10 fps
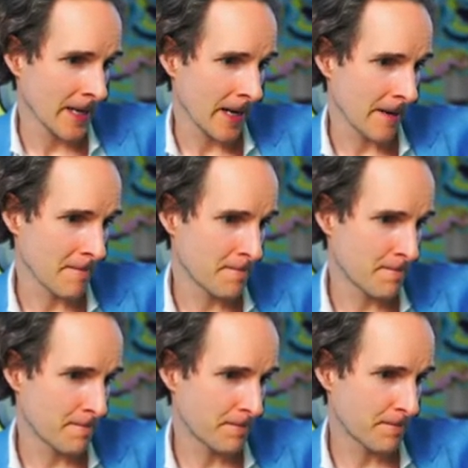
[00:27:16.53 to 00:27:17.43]
Um,
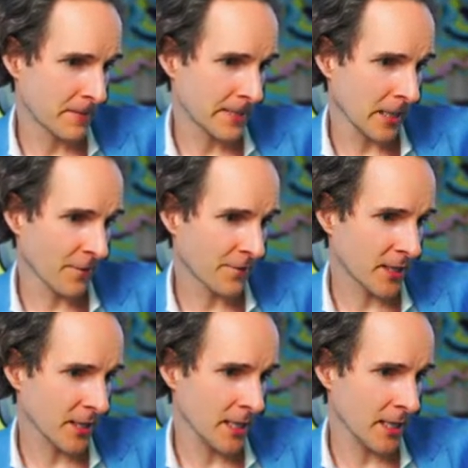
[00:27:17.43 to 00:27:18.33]
Salif,
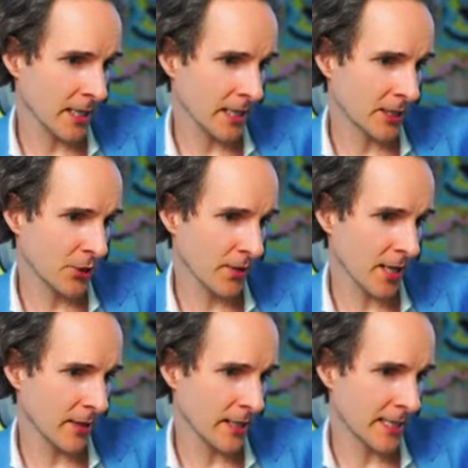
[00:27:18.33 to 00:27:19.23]
the uh,
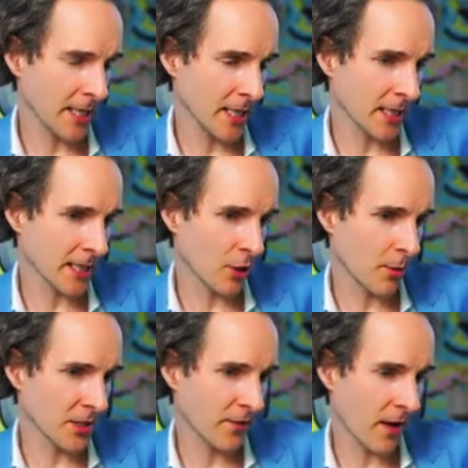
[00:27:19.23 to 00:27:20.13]
two-year and ten-year down
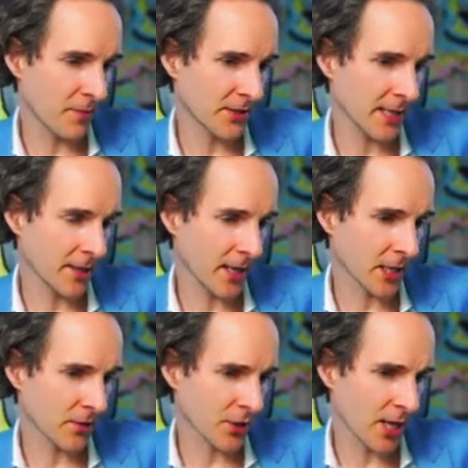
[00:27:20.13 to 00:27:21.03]
almost five percent.
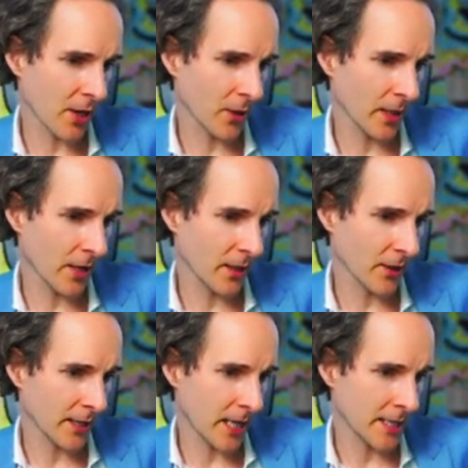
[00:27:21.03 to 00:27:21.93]
Thanks for sharing. We'll have a
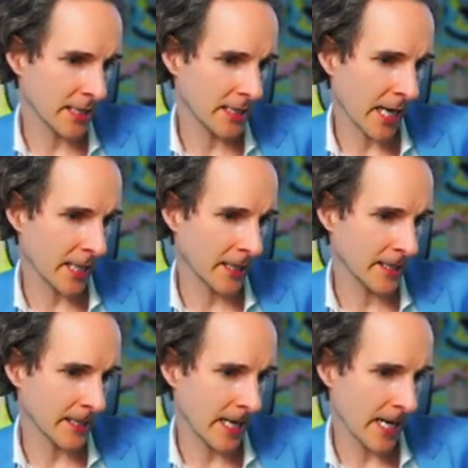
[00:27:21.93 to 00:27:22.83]
look at that in a
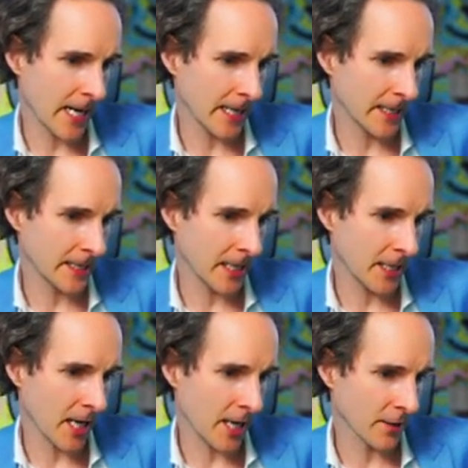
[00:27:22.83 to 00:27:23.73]
second. And
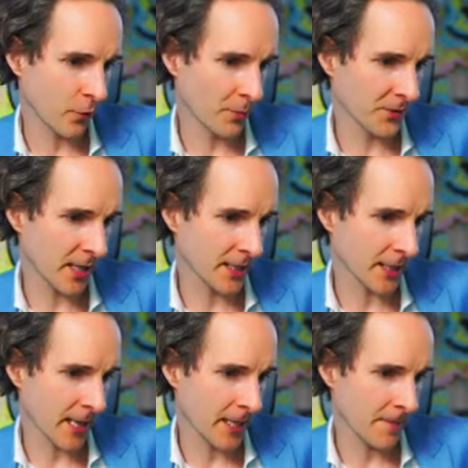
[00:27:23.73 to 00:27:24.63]
ten-year under four percent
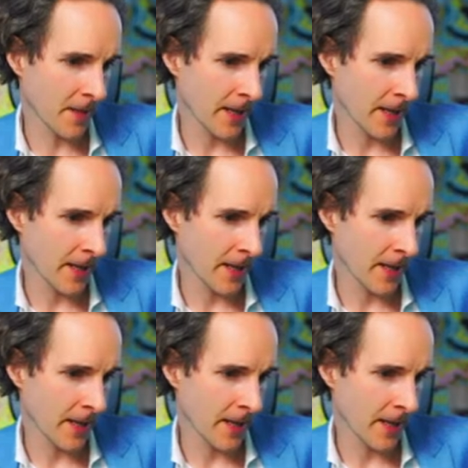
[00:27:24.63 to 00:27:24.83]
again.